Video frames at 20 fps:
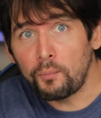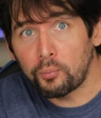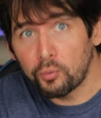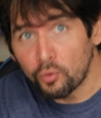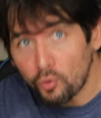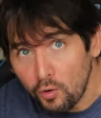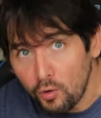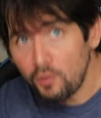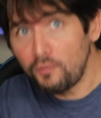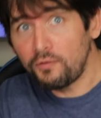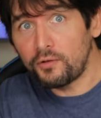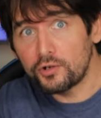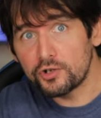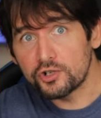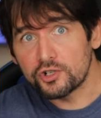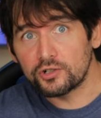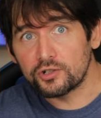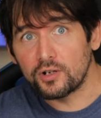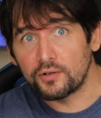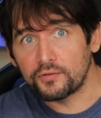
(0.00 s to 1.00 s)
Pro
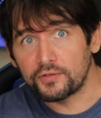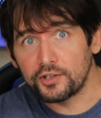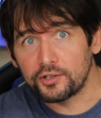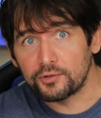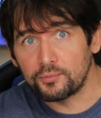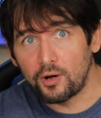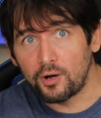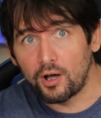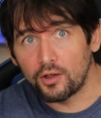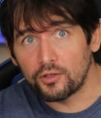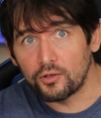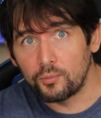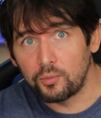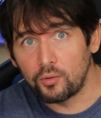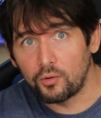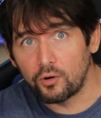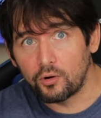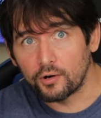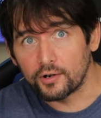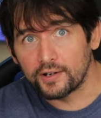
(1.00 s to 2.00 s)
version of this
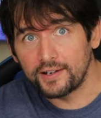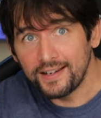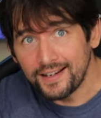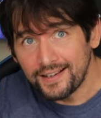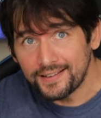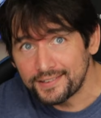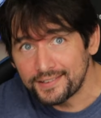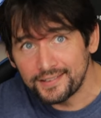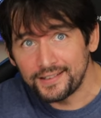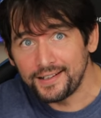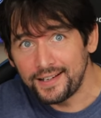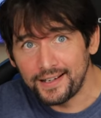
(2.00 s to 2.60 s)
motherboard. Yes, it